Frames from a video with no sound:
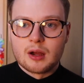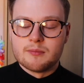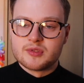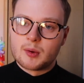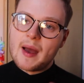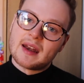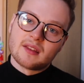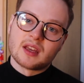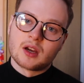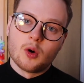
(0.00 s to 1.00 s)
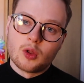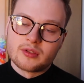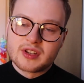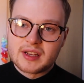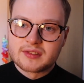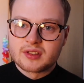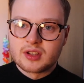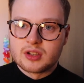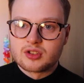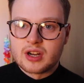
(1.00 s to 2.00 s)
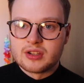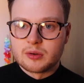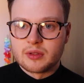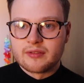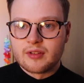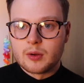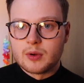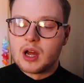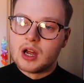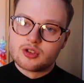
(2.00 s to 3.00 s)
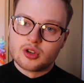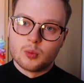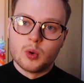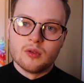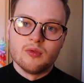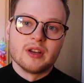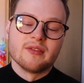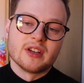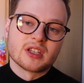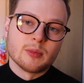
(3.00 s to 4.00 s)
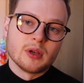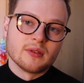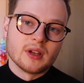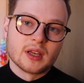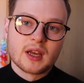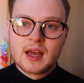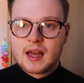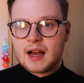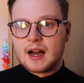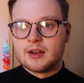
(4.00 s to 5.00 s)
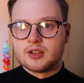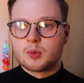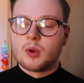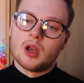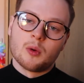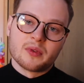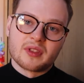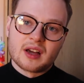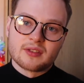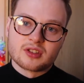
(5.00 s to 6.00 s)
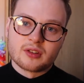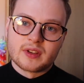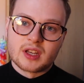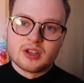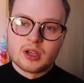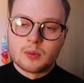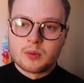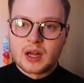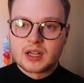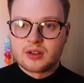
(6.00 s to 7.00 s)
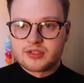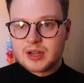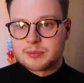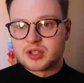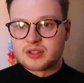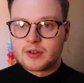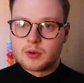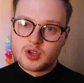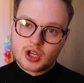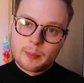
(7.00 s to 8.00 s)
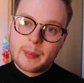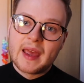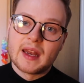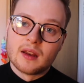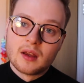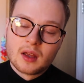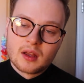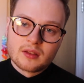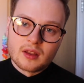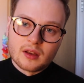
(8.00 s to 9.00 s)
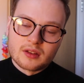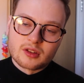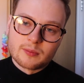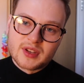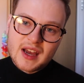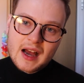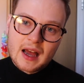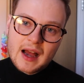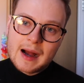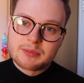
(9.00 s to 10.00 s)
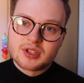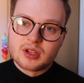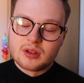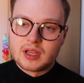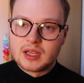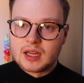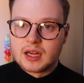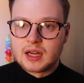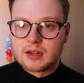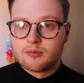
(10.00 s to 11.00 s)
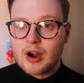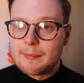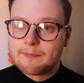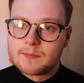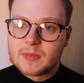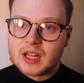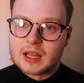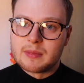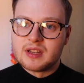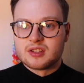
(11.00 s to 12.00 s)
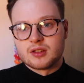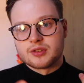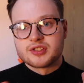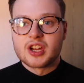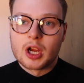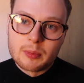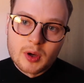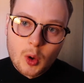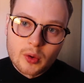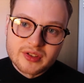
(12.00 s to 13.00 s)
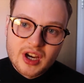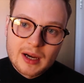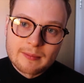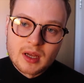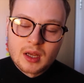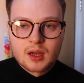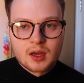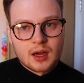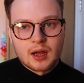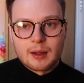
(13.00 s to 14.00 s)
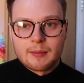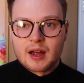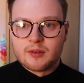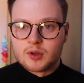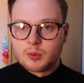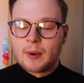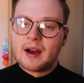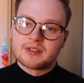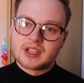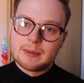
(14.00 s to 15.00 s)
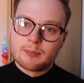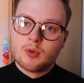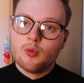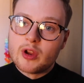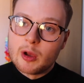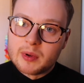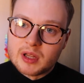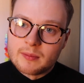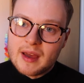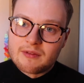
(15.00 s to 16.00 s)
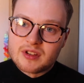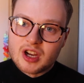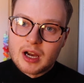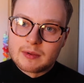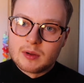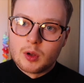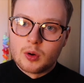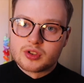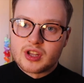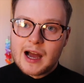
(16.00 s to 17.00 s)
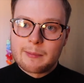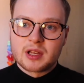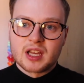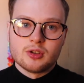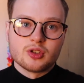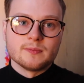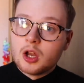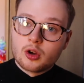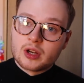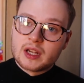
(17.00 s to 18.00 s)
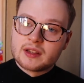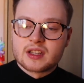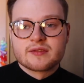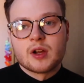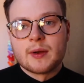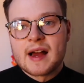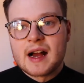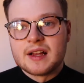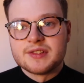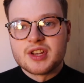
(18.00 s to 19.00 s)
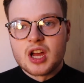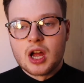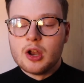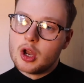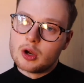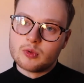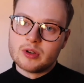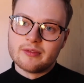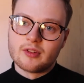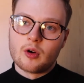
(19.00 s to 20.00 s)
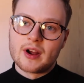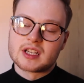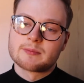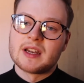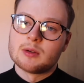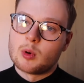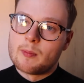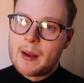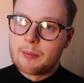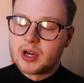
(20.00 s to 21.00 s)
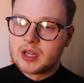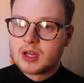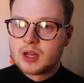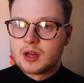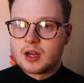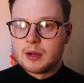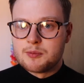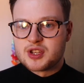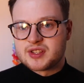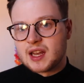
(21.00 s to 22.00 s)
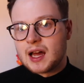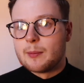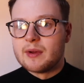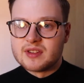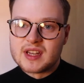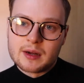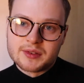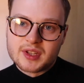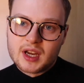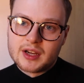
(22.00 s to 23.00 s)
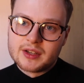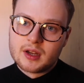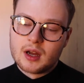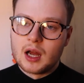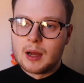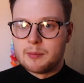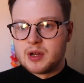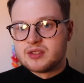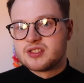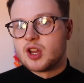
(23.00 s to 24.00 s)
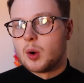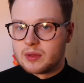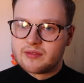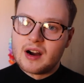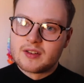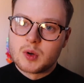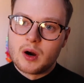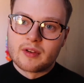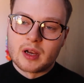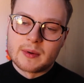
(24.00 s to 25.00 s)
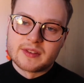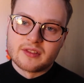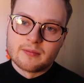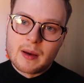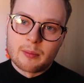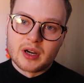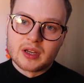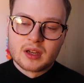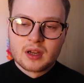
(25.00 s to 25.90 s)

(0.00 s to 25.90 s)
so anything, all the tasks that you try and do on the phone should work really smoothly. And as well, along with that, the stuff you can do, like on Samsung's phones, you can pin some apps to the RAM, and it means that they'll stay open all the time. And you won't have to keep reopening them every time you launch that application. Annoyingly, this phone has no room for expandable memory, so that's a little bit of a downside, but still with 512GB of memory,